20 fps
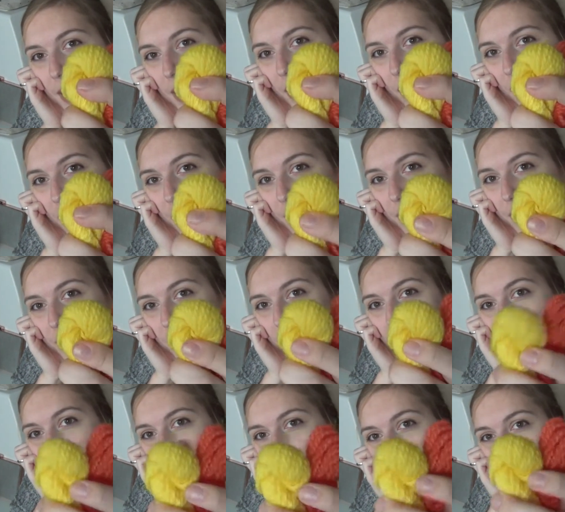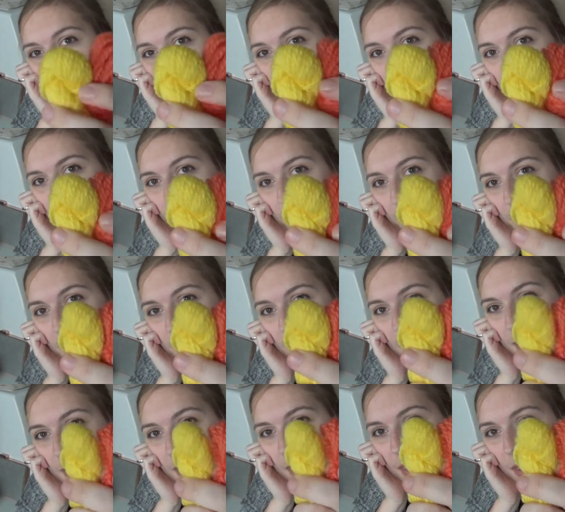yarn for them
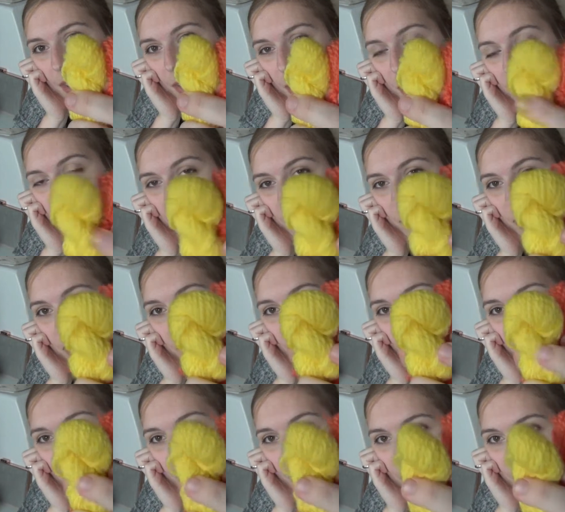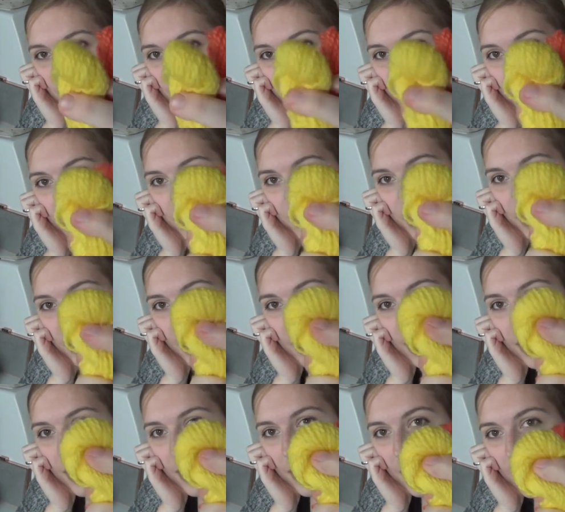in those colors. And
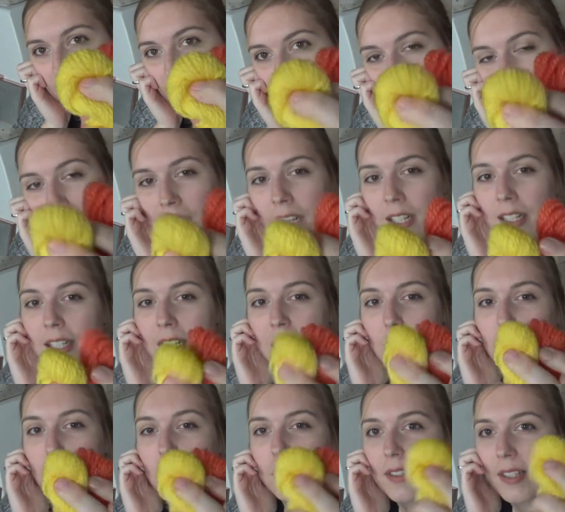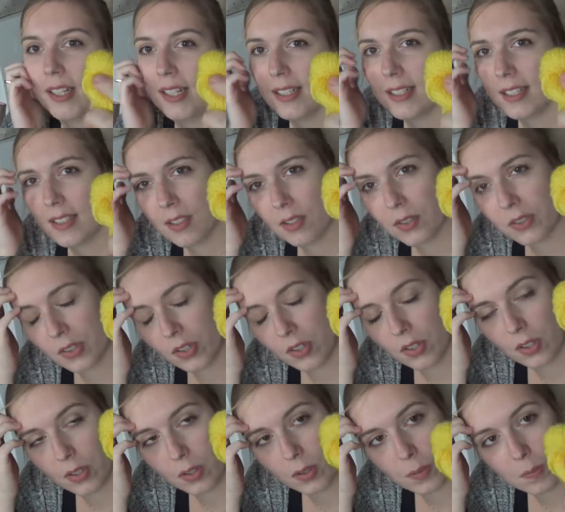I think these were tests
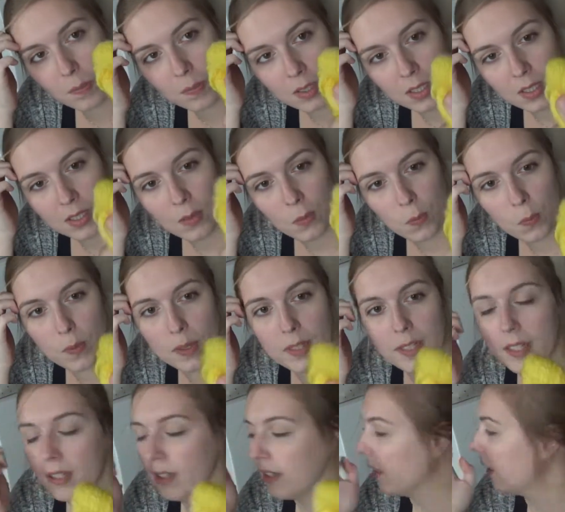from when